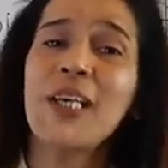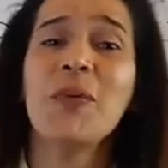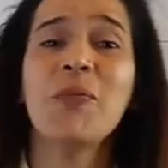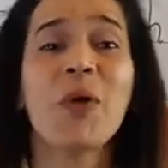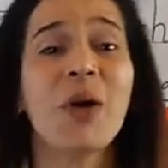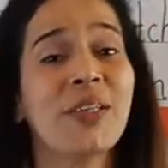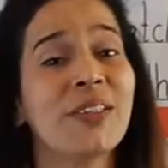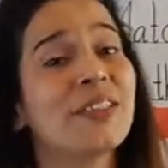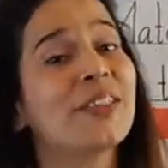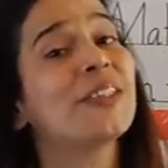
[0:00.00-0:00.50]

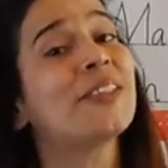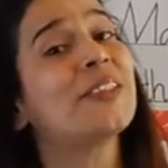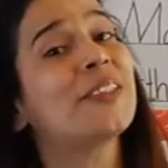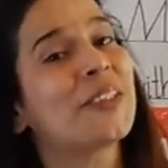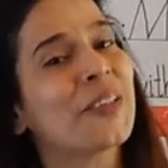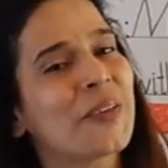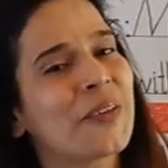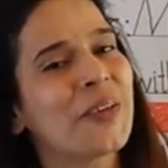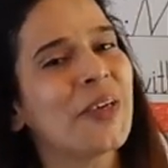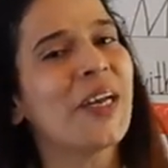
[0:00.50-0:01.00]
want to
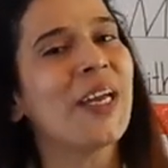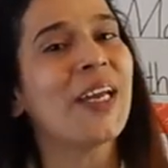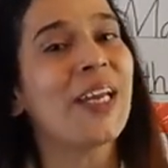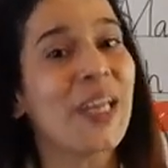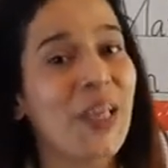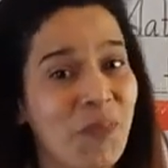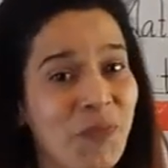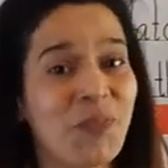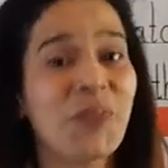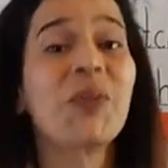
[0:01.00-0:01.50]
show,
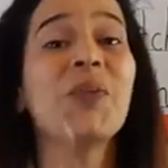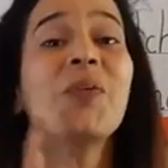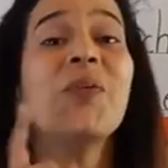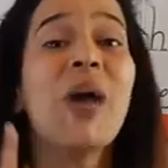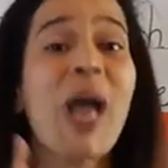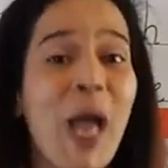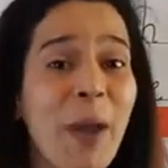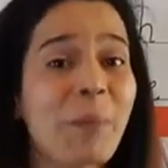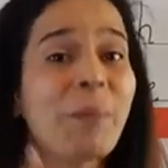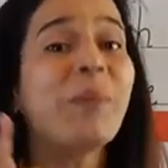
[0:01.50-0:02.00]
if you
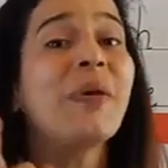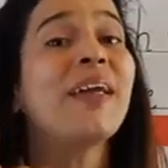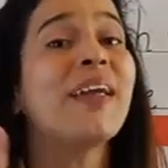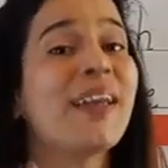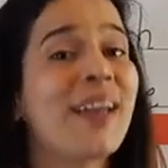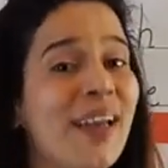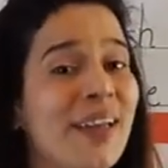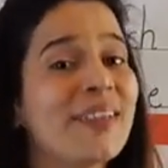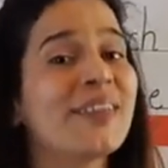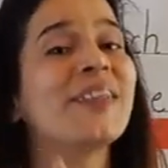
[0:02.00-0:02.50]
happy
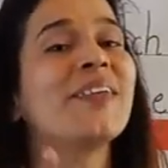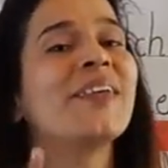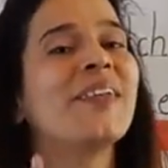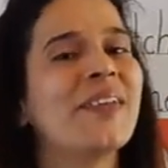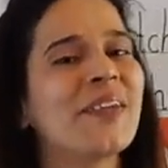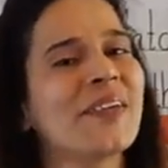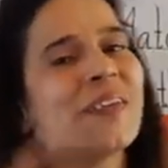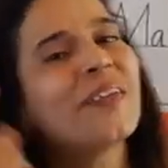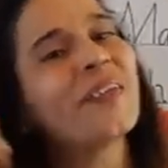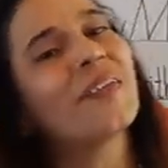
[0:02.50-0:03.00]
and you
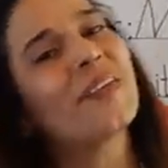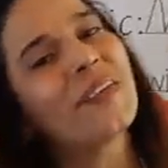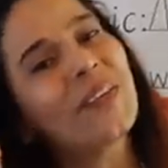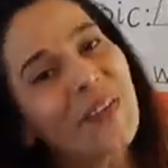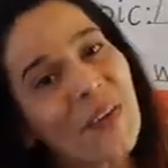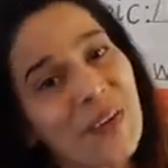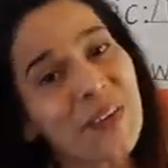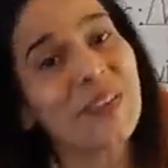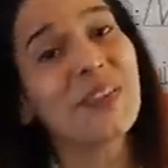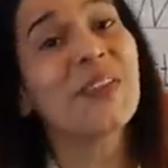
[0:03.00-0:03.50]
know,
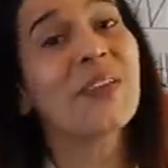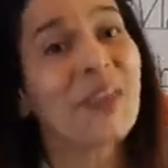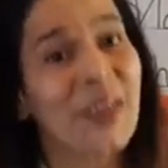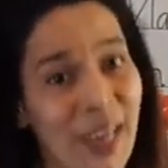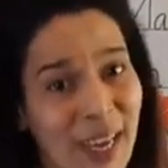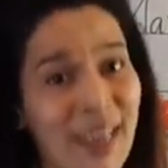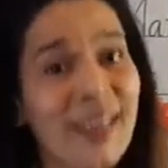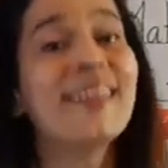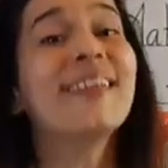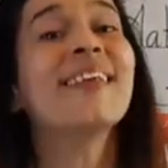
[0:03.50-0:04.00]
nod your
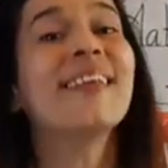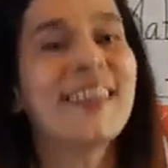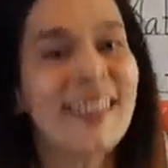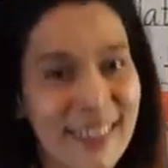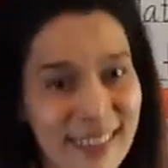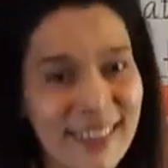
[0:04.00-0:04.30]
head.